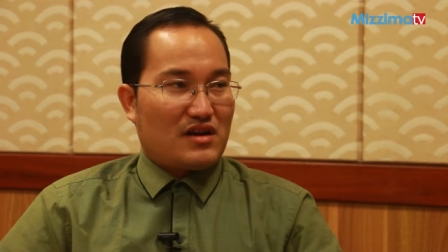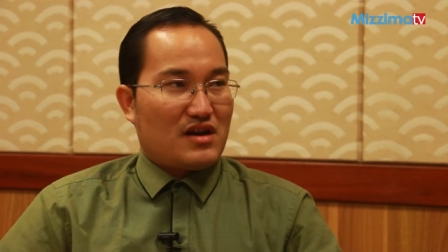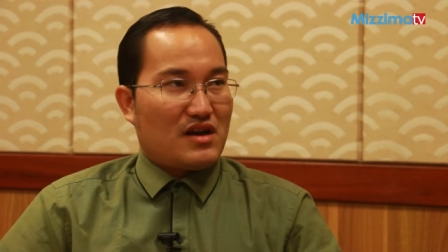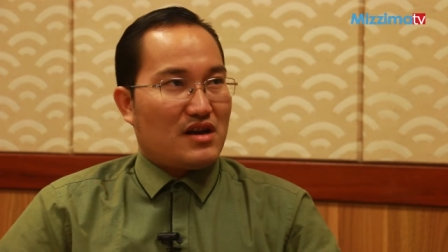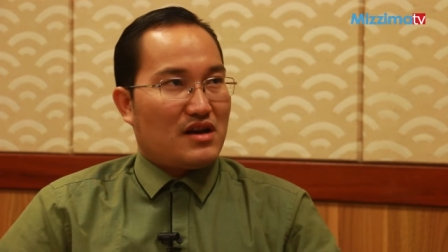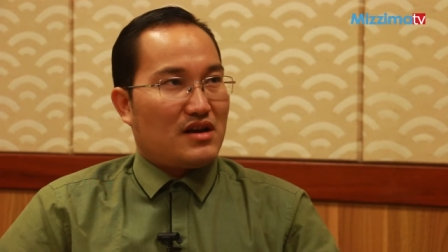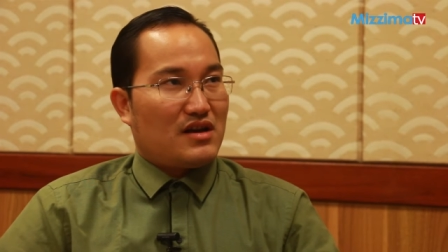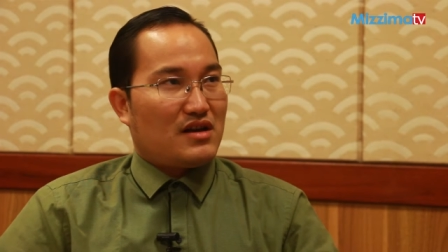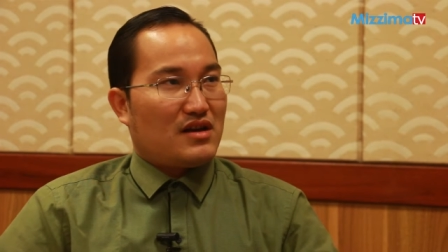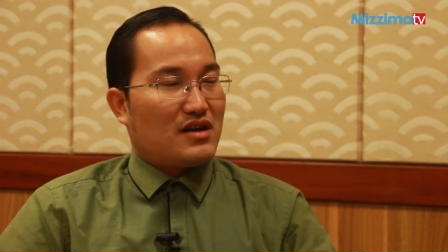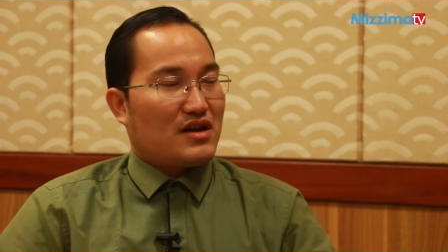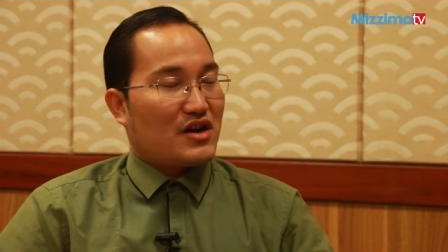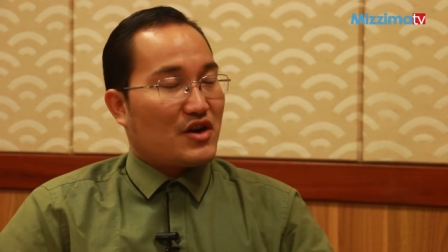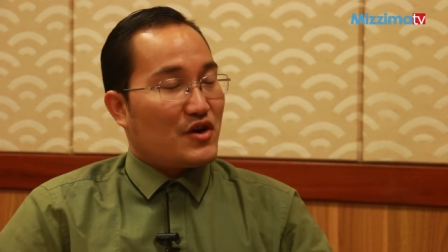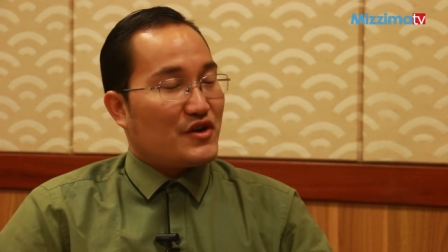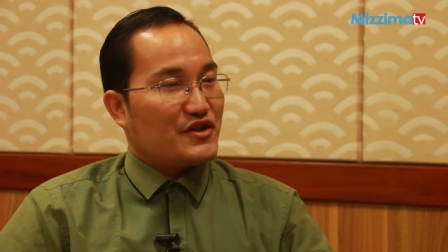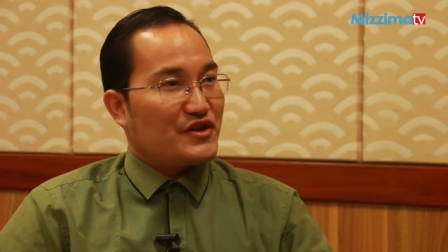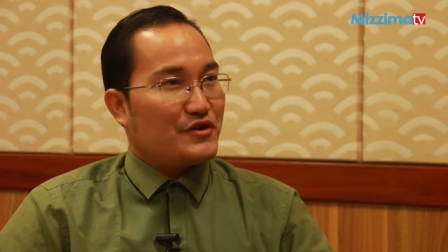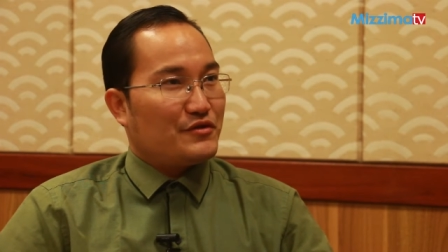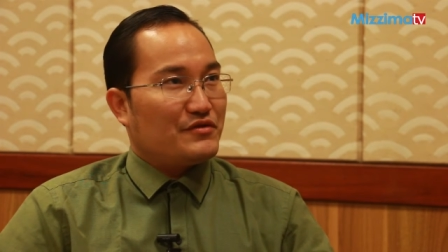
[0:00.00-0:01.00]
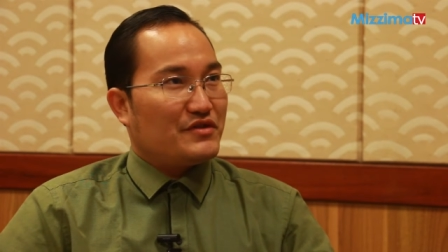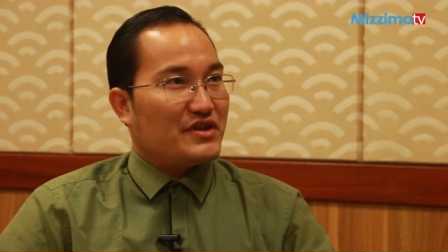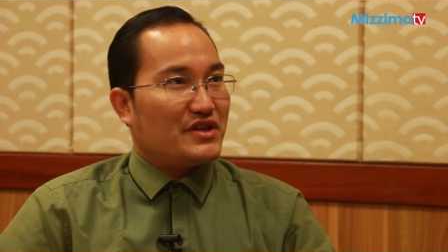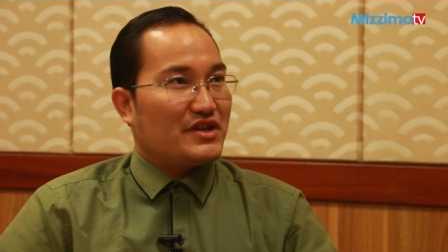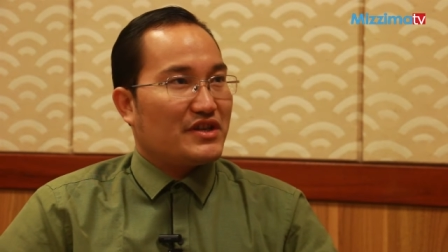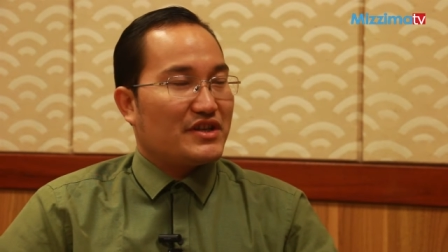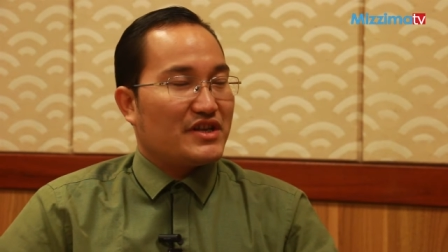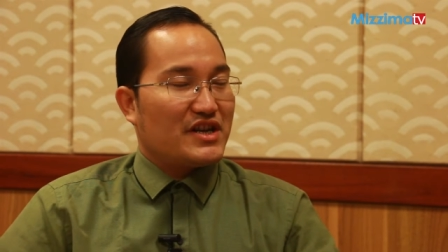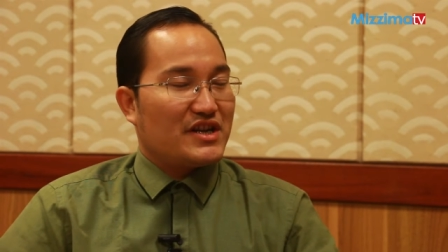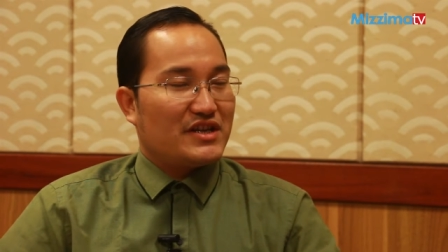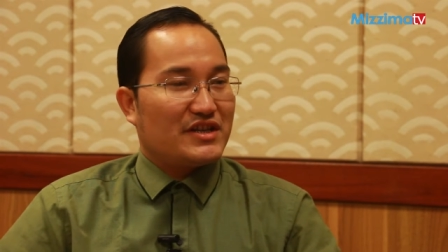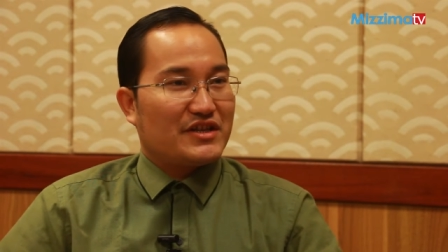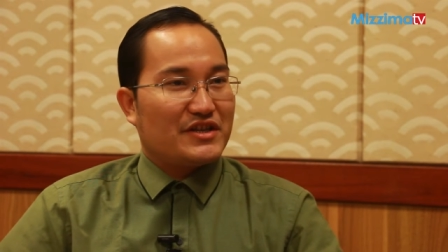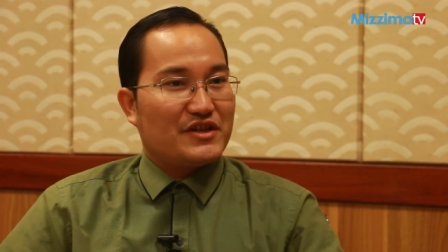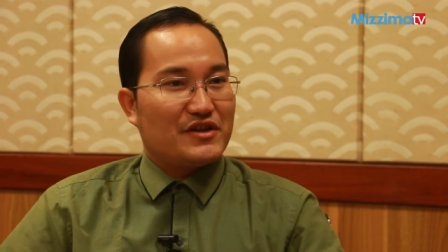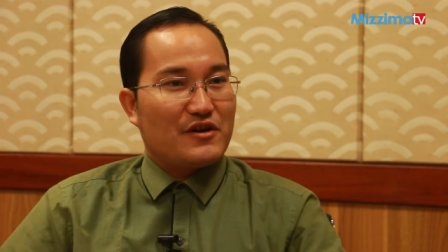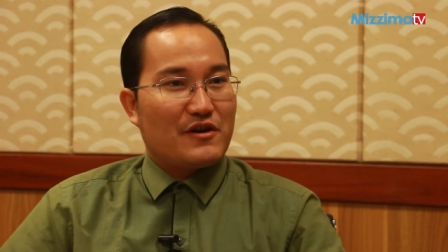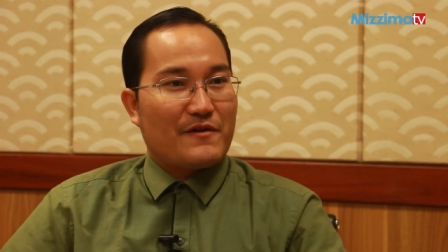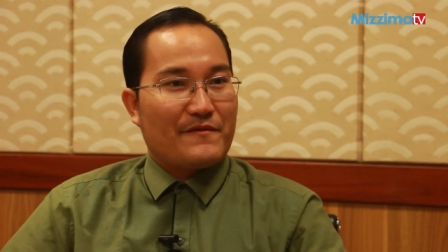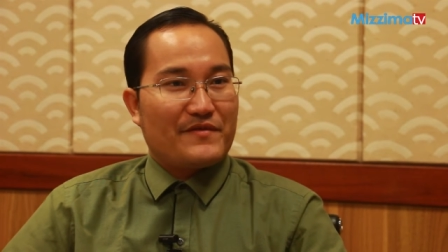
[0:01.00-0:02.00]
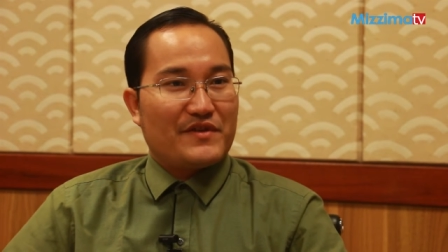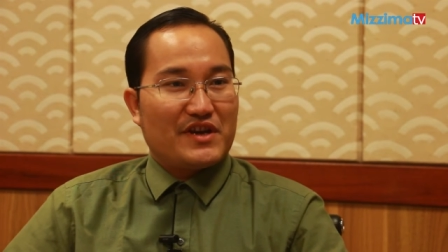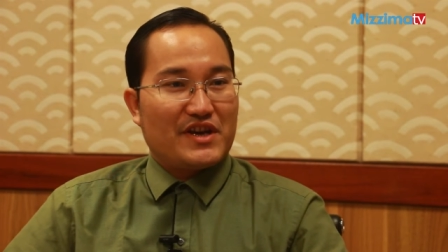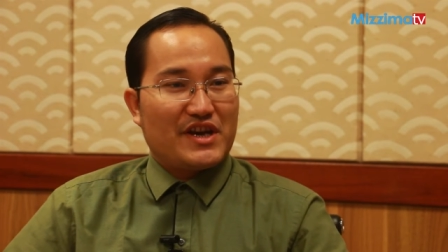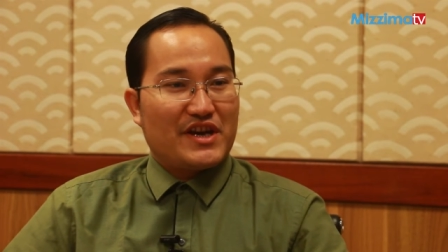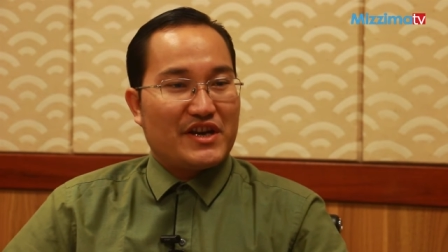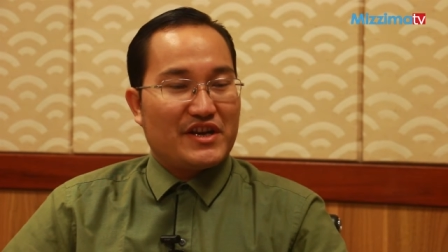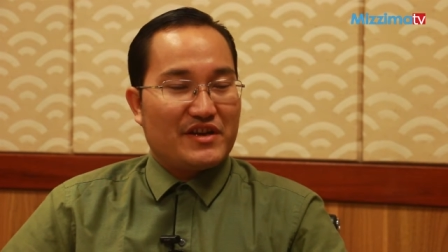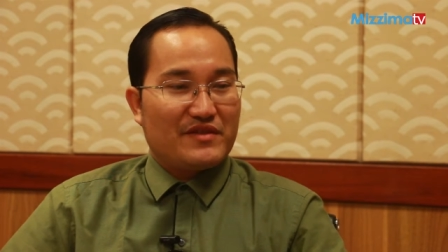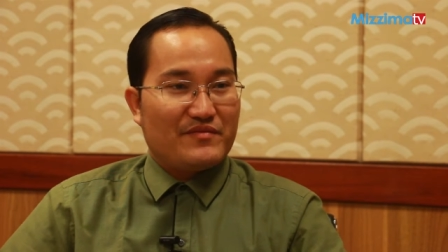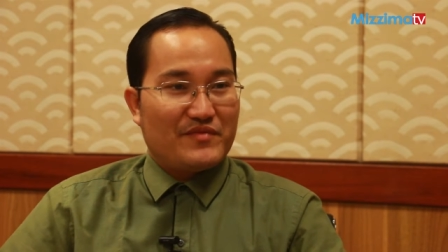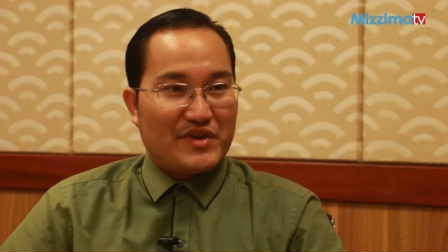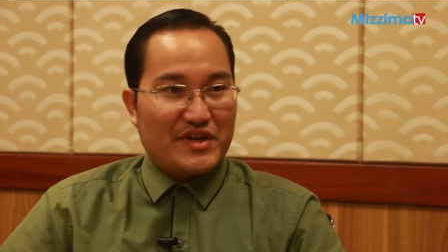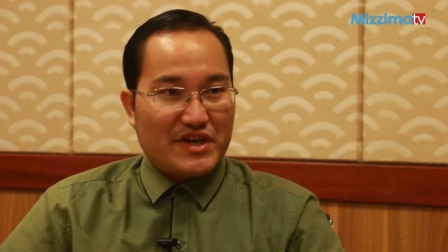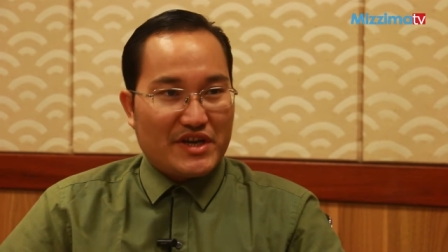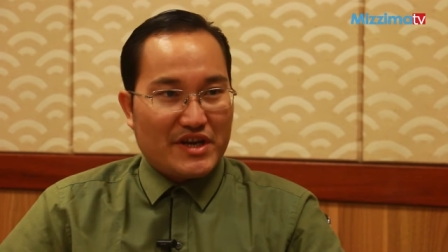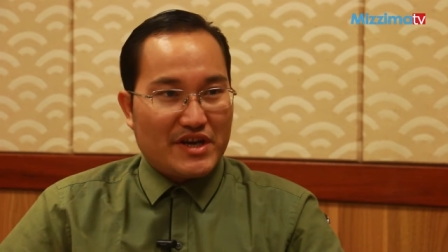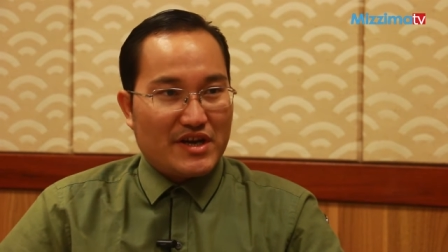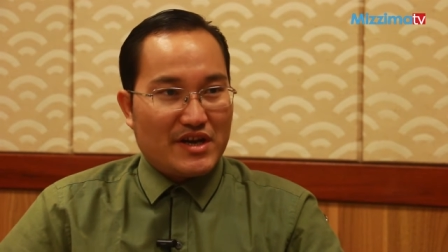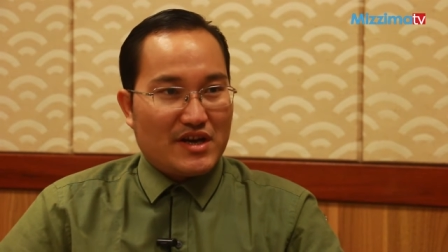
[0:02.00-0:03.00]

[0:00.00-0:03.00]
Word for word: Uh, according to the statistic of the ADB,